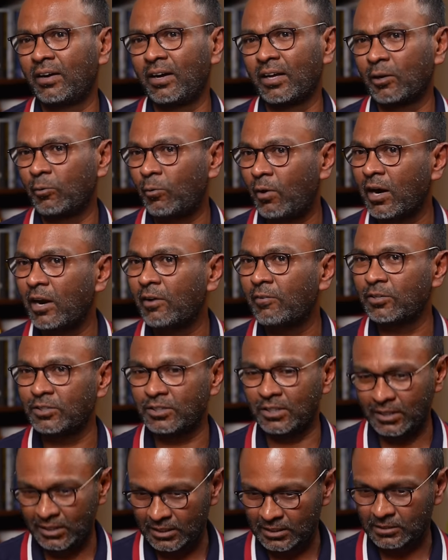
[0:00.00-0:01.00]
like a 1 hour
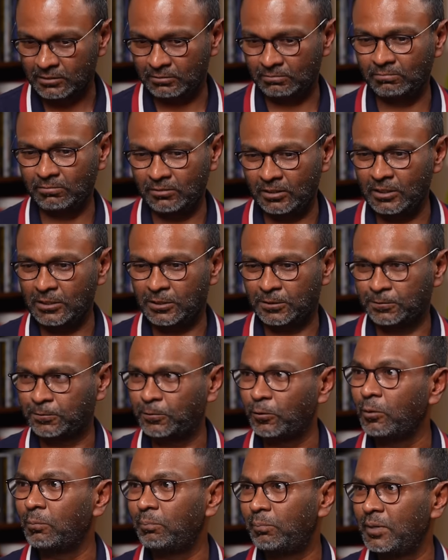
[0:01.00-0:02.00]
journey, it's
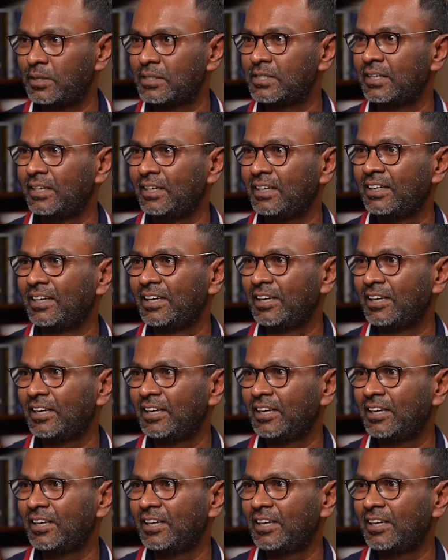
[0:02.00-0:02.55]
full busy,